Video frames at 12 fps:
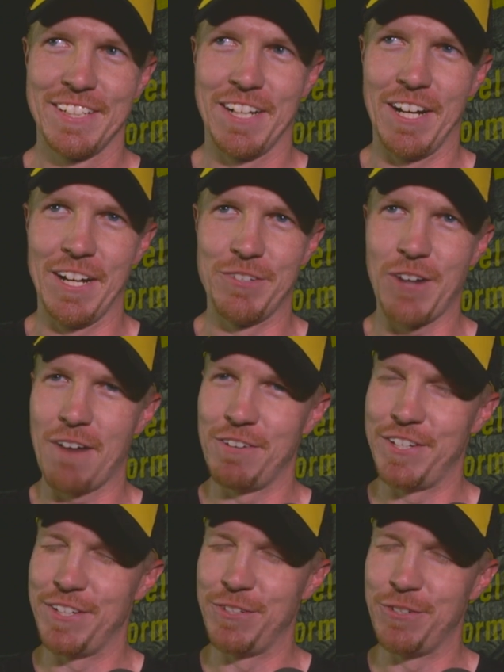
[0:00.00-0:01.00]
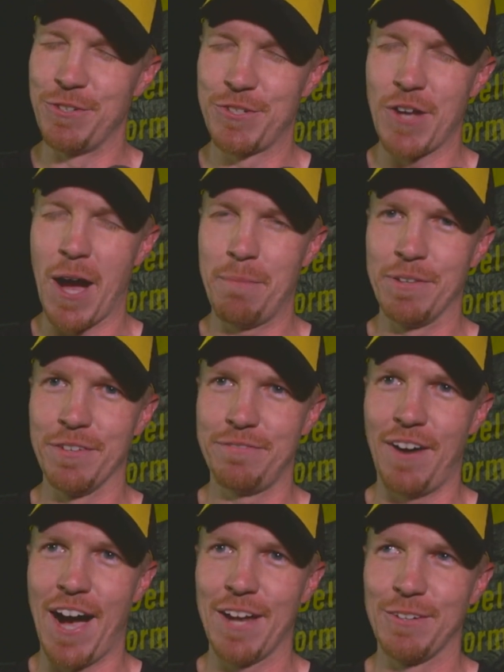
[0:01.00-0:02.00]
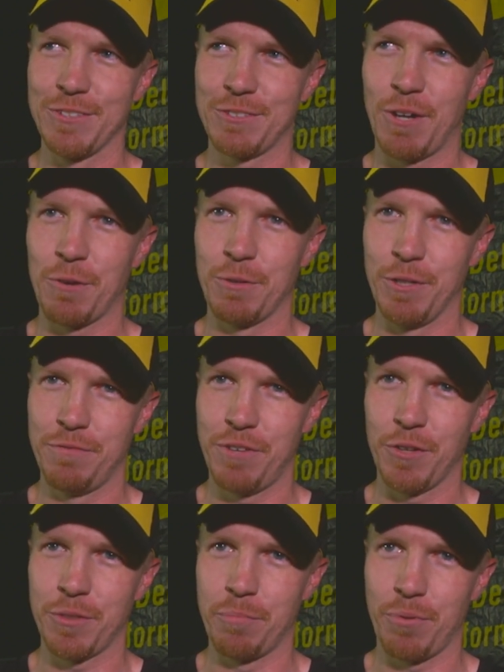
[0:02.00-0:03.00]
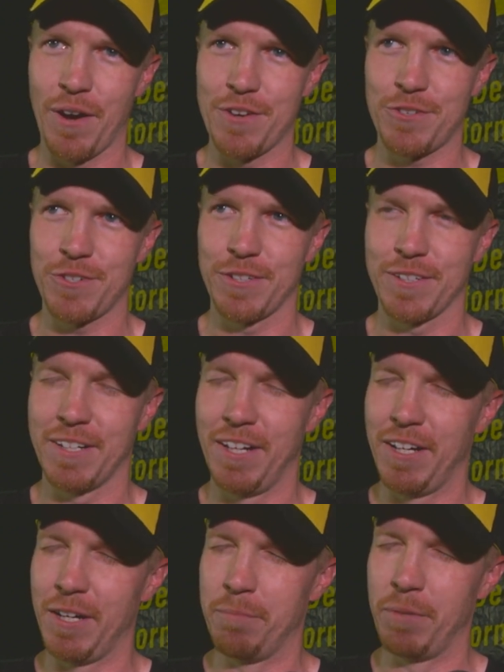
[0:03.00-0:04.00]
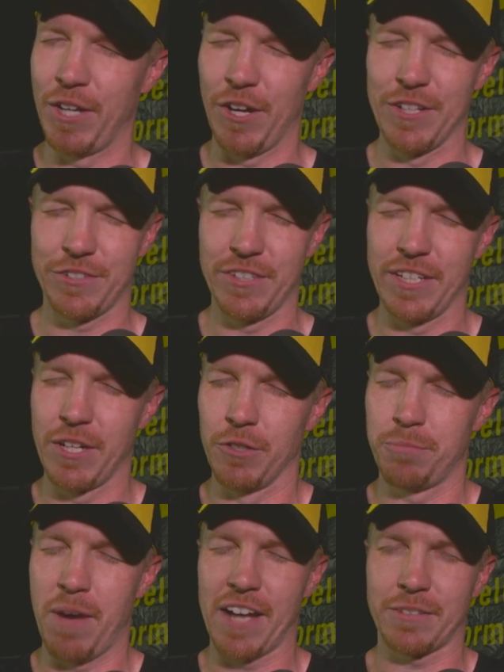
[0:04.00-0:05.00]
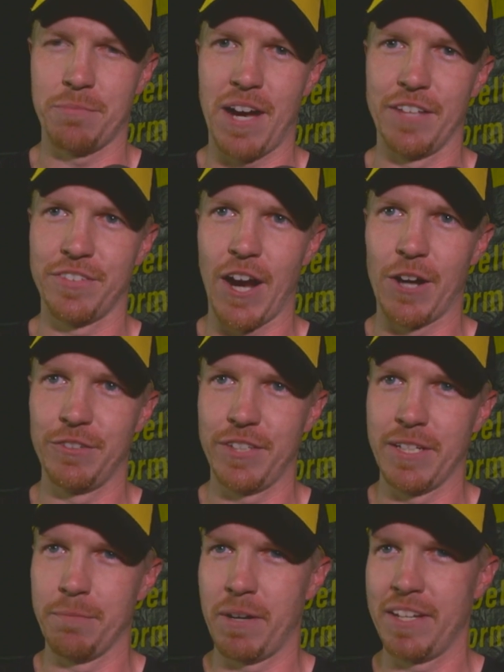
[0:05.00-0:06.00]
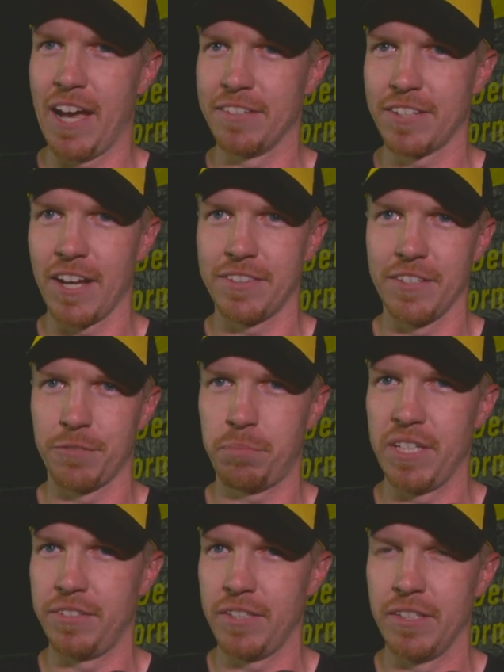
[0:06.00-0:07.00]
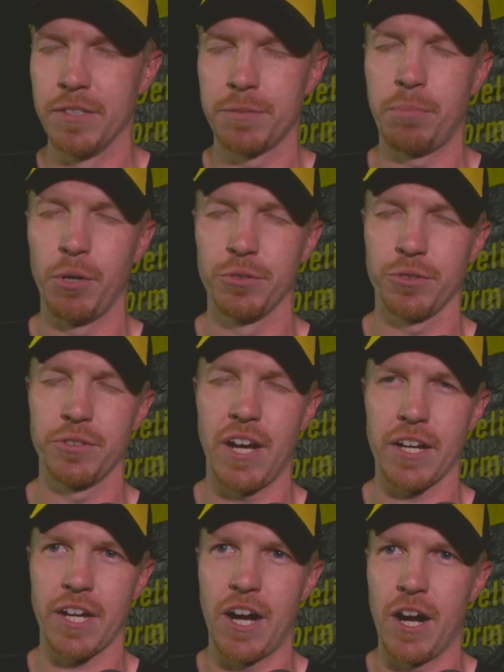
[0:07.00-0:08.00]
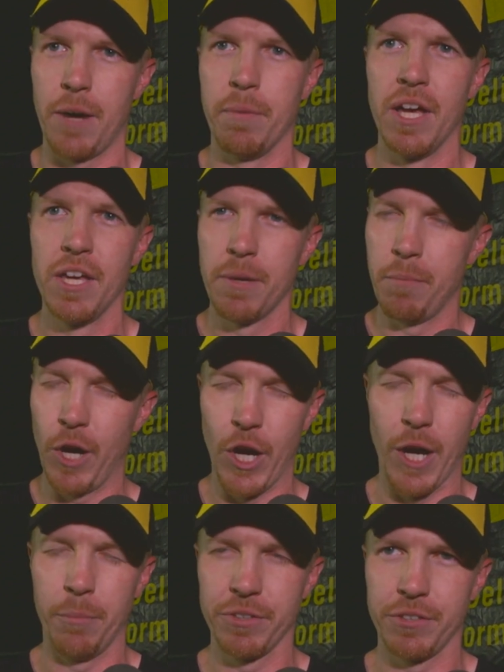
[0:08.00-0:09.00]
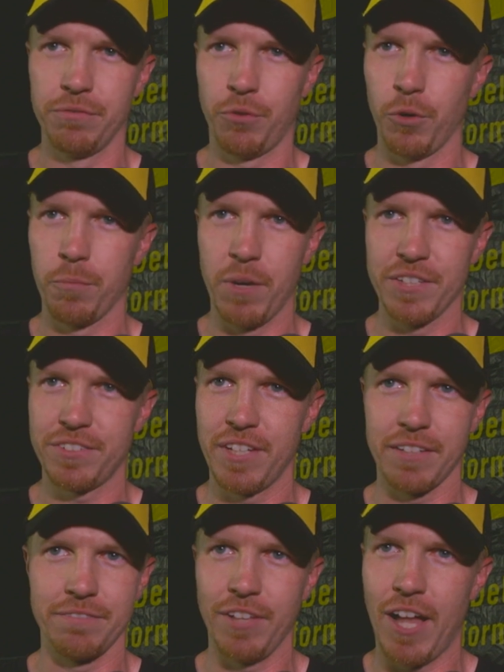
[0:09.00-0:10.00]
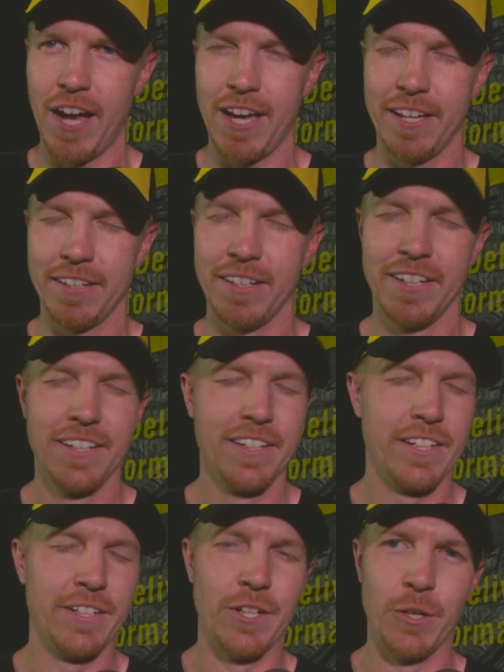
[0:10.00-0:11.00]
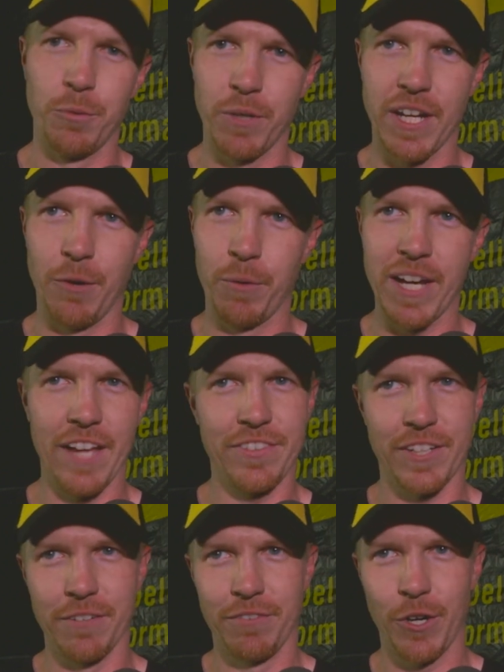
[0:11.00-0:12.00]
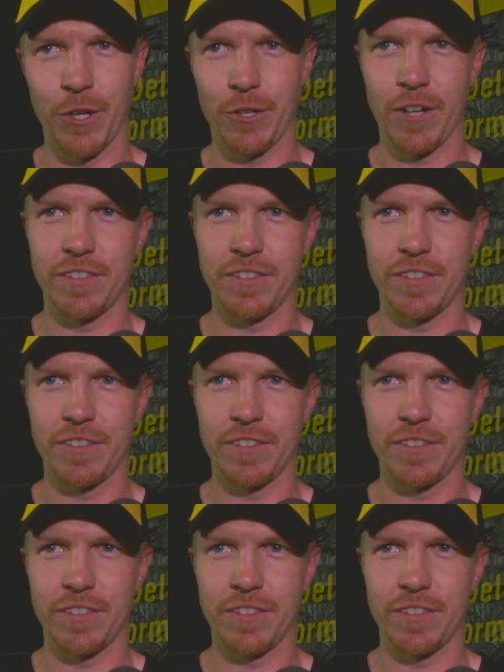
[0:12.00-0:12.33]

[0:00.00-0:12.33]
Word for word: Uh, driver didn't do his job in the final, so I really felt the pressure. Uh, but honestly, it goes back to my entire team. My dad's got this PCDisposal.com, Mel Hamilton Ford Mustang flying. You know, we got we got the converter.